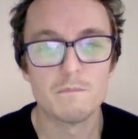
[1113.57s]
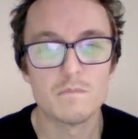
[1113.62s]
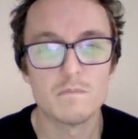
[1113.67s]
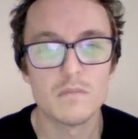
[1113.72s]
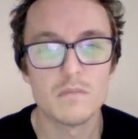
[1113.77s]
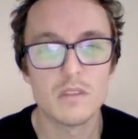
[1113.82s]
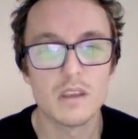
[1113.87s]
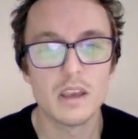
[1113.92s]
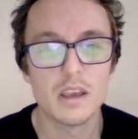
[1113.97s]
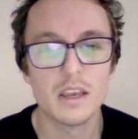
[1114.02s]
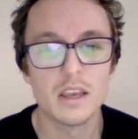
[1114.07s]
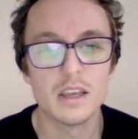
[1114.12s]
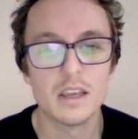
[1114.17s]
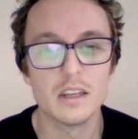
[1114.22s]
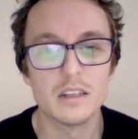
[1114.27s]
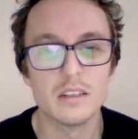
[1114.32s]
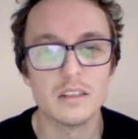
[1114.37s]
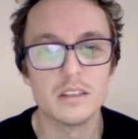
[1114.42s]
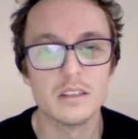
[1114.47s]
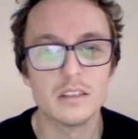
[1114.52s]

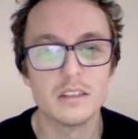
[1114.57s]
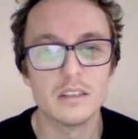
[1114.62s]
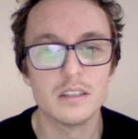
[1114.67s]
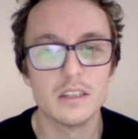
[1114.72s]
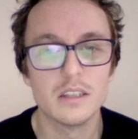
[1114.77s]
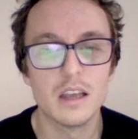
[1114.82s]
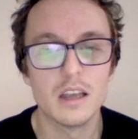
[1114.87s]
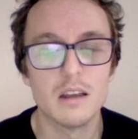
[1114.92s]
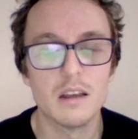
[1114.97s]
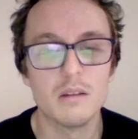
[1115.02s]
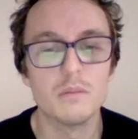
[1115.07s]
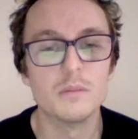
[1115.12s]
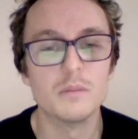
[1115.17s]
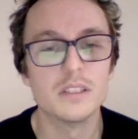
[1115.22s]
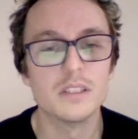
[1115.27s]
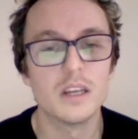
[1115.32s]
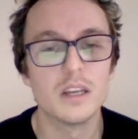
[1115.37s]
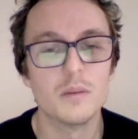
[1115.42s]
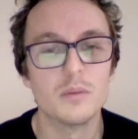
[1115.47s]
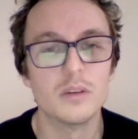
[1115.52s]
And
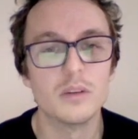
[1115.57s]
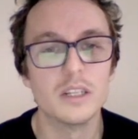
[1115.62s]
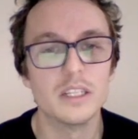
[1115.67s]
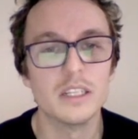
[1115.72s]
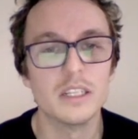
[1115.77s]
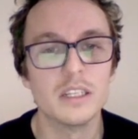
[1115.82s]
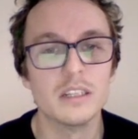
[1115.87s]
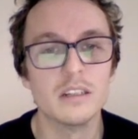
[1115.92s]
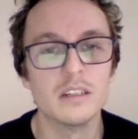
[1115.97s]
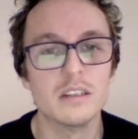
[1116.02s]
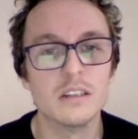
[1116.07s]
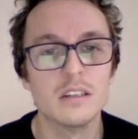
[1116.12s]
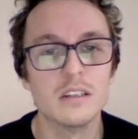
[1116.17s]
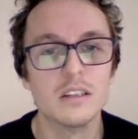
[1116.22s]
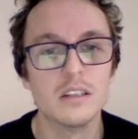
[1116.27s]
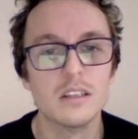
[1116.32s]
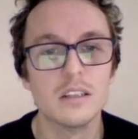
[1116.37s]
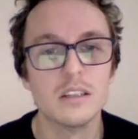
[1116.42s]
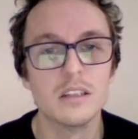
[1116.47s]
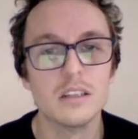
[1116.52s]
start putting in
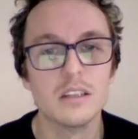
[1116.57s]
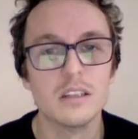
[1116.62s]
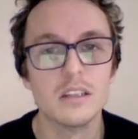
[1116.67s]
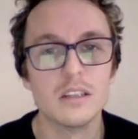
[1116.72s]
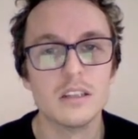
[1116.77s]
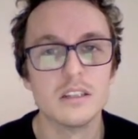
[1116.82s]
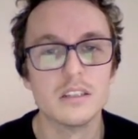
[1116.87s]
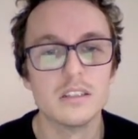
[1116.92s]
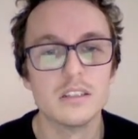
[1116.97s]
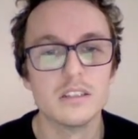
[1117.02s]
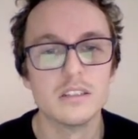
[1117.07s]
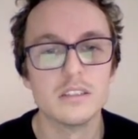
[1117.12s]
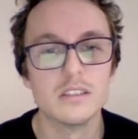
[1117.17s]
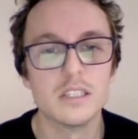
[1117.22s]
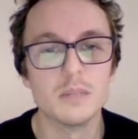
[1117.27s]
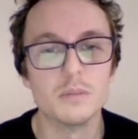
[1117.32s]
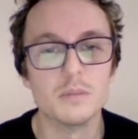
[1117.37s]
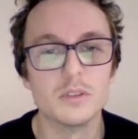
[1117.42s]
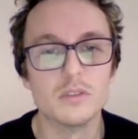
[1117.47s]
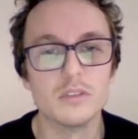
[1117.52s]

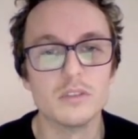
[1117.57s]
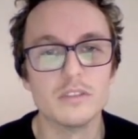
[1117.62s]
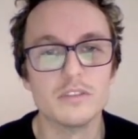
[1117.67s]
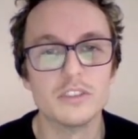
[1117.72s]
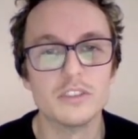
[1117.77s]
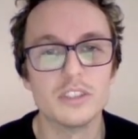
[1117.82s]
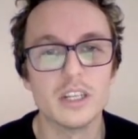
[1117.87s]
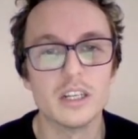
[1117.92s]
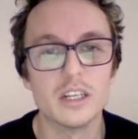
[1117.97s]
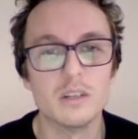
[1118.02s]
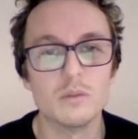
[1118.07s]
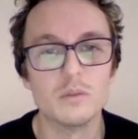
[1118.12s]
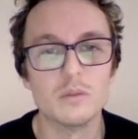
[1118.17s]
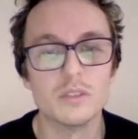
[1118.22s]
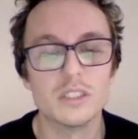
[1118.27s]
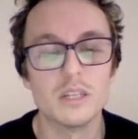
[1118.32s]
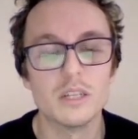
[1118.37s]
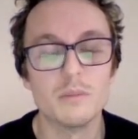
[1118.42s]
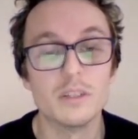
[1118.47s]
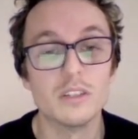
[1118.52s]
some sort of shadow or
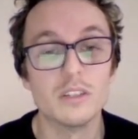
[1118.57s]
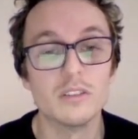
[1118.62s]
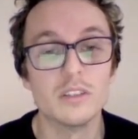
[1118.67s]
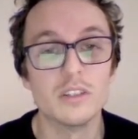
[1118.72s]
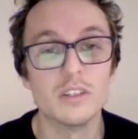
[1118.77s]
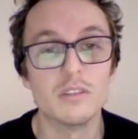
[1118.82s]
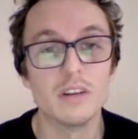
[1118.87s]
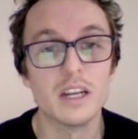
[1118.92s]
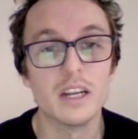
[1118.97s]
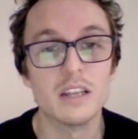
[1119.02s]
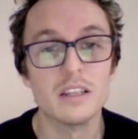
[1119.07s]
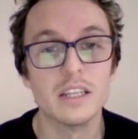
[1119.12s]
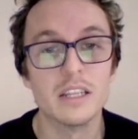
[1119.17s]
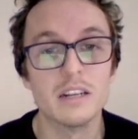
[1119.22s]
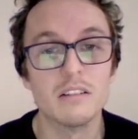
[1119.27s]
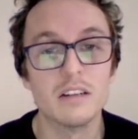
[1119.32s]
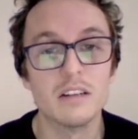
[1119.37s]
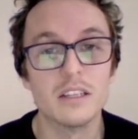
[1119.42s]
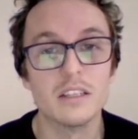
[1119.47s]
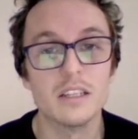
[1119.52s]
something on the ground
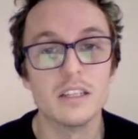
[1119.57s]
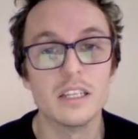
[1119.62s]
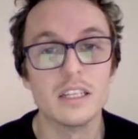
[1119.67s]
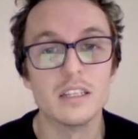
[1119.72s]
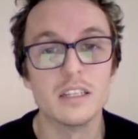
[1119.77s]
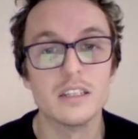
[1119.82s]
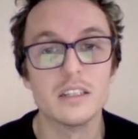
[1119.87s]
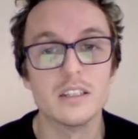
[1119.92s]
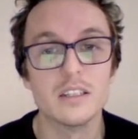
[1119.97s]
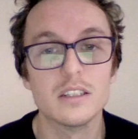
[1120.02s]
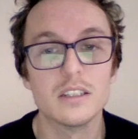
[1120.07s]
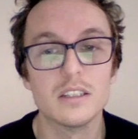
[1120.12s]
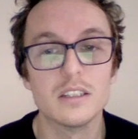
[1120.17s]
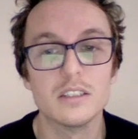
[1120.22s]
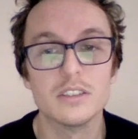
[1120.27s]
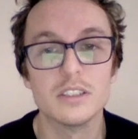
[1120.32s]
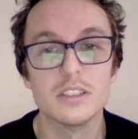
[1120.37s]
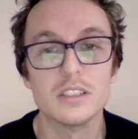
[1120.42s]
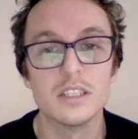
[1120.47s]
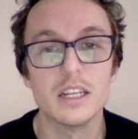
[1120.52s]
there. I think
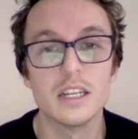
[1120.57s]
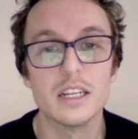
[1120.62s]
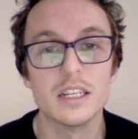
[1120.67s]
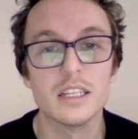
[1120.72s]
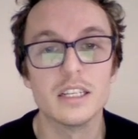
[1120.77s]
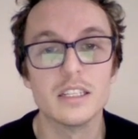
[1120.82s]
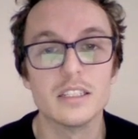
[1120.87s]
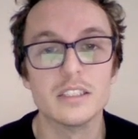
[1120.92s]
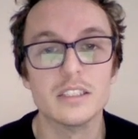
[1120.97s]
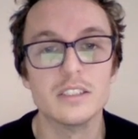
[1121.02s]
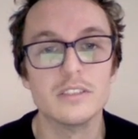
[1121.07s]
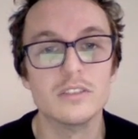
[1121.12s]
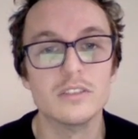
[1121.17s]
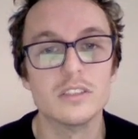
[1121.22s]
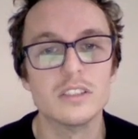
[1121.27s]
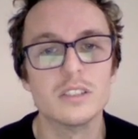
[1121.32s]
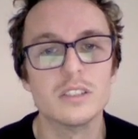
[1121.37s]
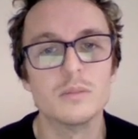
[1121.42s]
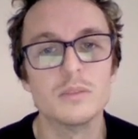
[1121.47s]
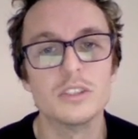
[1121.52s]
just adding, because you've got
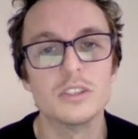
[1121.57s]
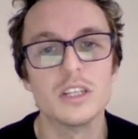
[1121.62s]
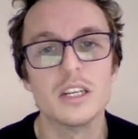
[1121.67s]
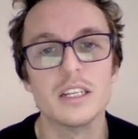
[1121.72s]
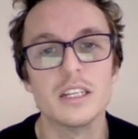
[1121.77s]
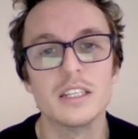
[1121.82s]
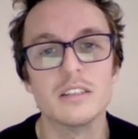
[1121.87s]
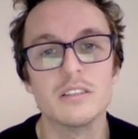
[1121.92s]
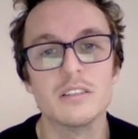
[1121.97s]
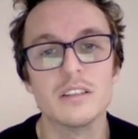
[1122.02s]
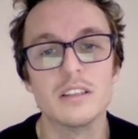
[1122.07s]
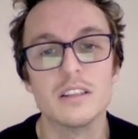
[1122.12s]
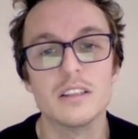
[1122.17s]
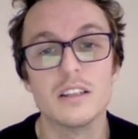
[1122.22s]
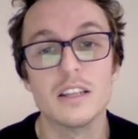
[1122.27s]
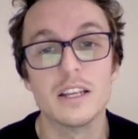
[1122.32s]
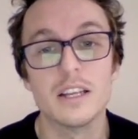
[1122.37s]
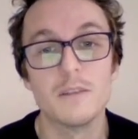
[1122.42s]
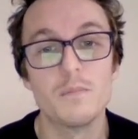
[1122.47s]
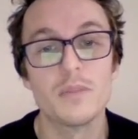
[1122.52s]
some shading on,
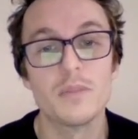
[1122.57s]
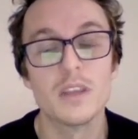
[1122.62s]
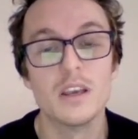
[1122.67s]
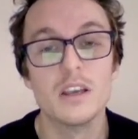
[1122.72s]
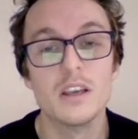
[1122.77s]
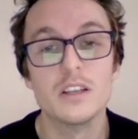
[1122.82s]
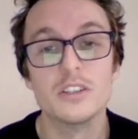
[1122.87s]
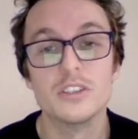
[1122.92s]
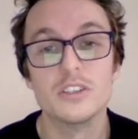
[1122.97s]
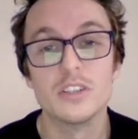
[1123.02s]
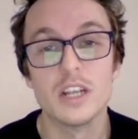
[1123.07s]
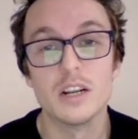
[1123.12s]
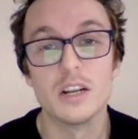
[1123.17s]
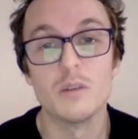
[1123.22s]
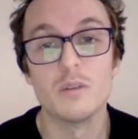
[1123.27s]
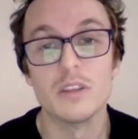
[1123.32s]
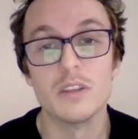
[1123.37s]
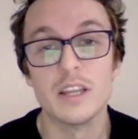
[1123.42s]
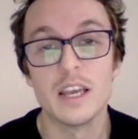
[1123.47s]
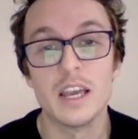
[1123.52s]
like shadow
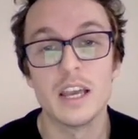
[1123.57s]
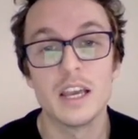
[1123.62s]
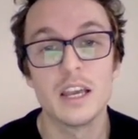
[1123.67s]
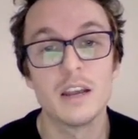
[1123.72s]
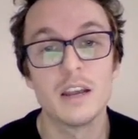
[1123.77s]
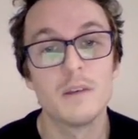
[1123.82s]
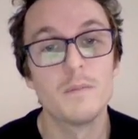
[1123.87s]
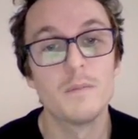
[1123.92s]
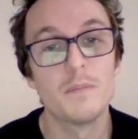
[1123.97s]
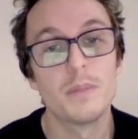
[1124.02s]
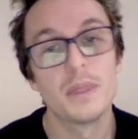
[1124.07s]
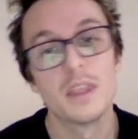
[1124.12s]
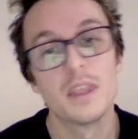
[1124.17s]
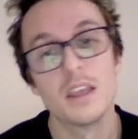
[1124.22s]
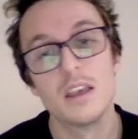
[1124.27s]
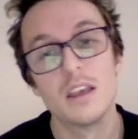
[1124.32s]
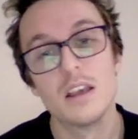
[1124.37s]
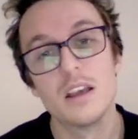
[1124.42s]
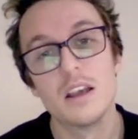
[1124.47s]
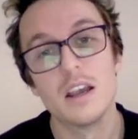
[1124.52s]
on the hair
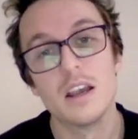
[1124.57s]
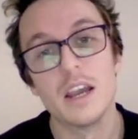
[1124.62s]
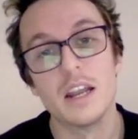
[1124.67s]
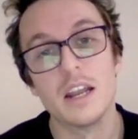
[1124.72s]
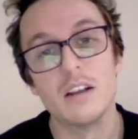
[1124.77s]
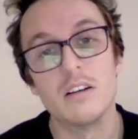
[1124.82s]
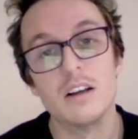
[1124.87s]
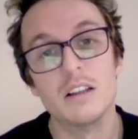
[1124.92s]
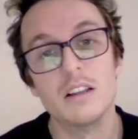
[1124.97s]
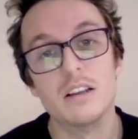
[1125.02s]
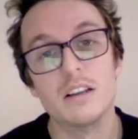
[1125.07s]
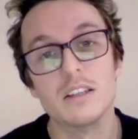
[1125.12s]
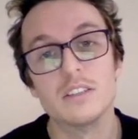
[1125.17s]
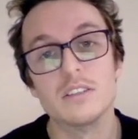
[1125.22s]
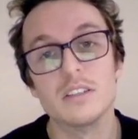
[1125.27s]
and highlights on the